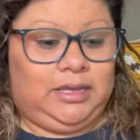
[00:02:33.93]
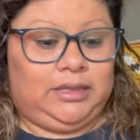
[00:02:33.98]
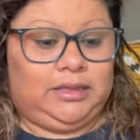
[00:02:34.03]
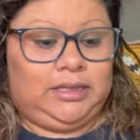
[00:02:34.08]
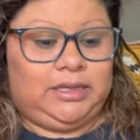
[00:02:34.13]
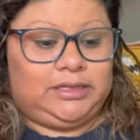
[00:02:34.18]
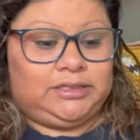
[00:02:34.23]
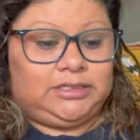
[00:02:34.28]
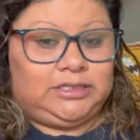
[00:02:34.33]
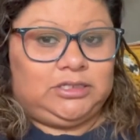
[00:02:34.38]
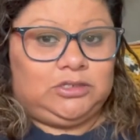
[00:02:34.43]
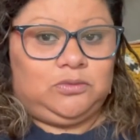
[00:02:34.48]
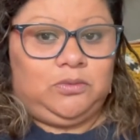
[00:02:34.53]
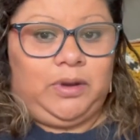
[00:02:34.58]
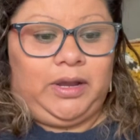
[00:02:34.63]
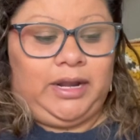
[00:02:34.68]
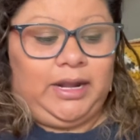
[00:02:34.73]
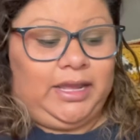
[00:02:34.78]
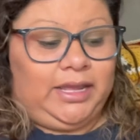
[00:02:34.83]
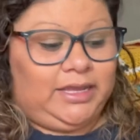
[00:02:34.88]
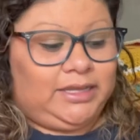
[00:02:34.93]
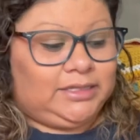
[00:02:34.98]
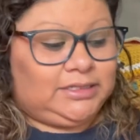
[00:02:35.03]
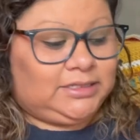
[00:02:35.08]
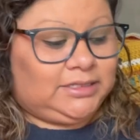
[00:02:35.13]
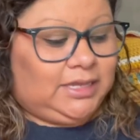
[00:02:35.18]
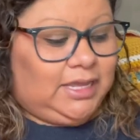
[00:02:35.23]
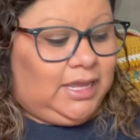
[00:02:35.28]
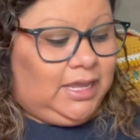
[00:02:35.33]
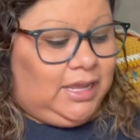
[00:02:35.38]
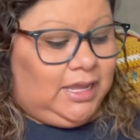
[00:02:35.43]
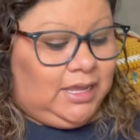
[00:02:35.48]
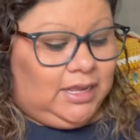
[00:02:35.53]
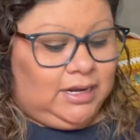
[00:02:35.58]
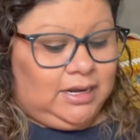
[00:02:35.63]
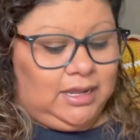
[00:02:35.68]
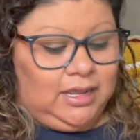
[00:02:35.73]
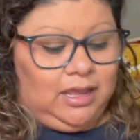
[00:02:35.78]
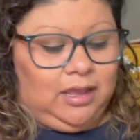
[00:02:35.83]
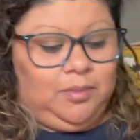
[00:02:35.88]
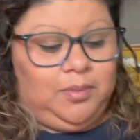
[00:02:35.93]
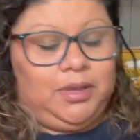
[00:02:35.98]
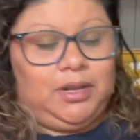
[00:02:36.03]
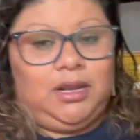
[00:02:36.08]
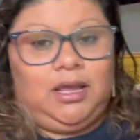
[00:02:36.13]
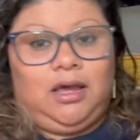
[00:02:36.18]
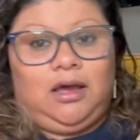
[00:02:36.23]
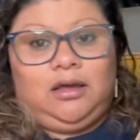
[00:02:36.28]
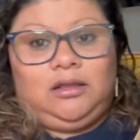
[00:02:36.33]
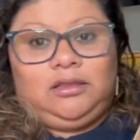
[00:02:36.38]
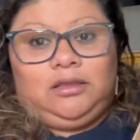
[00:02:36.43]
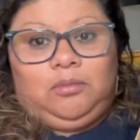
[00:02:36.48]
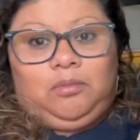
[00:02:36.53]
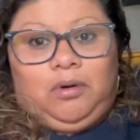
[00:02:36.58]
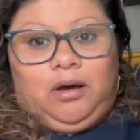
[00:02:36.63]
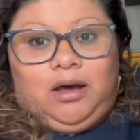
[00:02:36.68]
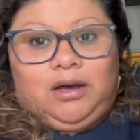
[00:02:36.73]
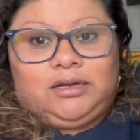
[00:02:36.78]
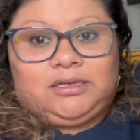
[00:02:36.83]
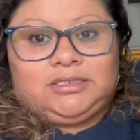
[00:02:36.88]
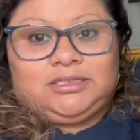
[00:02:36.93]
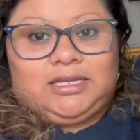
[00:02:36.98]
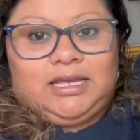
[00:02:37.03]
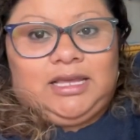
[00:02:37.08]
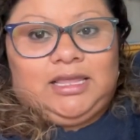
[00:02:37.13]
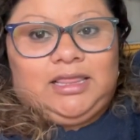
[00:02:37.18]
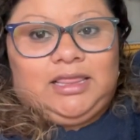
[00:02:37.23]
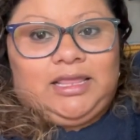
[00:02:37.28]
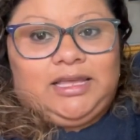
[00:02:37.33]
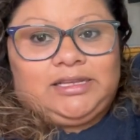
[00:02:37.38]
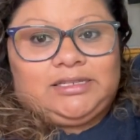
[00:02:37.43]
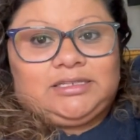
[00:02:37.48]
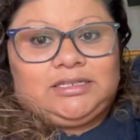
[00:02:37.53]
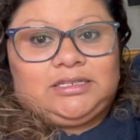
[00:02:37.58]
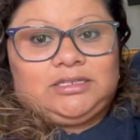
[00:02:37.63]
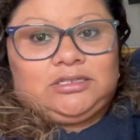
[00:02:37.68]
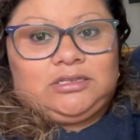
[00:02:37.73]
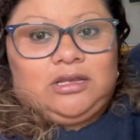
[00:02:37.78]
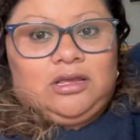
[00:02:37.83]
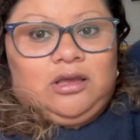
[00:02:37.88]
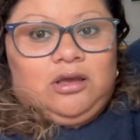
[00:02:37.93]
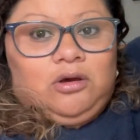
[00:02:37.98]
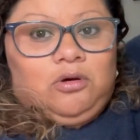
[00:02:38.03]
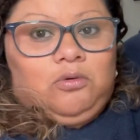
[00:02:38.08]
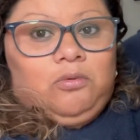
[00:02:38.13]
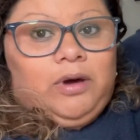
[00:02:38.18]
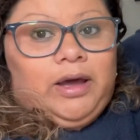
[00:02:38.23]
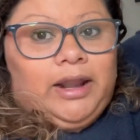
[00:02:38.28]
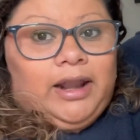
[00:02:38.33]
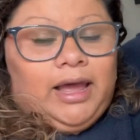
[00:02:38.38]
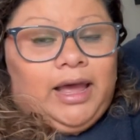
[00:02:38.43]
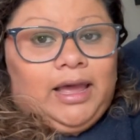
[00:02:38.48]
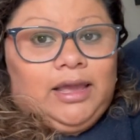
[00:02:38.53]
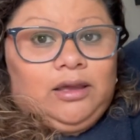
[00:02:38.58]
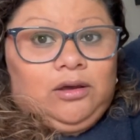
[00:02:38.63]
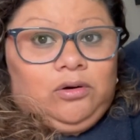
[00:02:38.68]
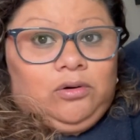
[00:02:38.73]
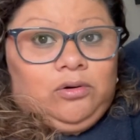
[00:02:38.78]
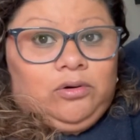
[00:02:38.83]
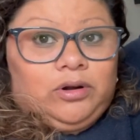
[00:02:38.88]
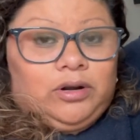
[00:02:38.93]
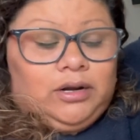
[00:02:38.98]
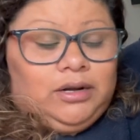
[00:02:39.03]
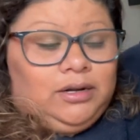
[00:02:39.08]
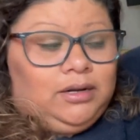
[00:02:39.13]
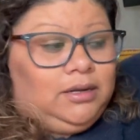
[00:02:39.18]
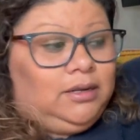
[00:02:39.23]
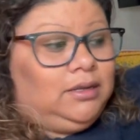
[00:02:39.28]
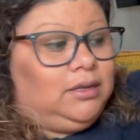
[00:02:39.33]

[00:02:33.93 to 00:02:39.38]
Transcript: this is what is in coming on the box, and this is what I ordered.